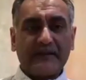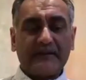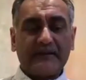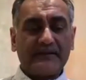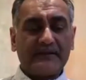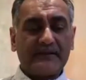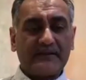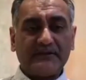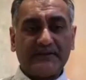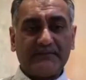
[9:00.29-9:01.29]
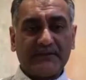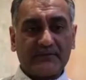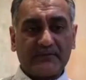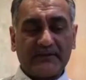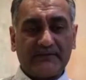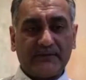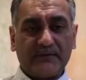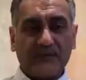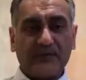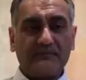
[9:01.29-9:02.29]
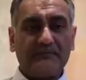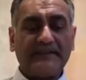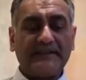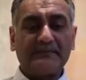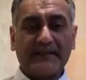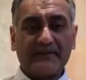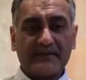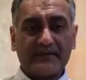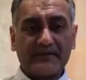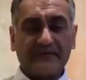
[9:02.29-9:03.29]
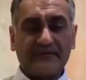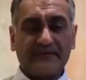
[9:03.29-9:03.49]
that is newly built with £4 million of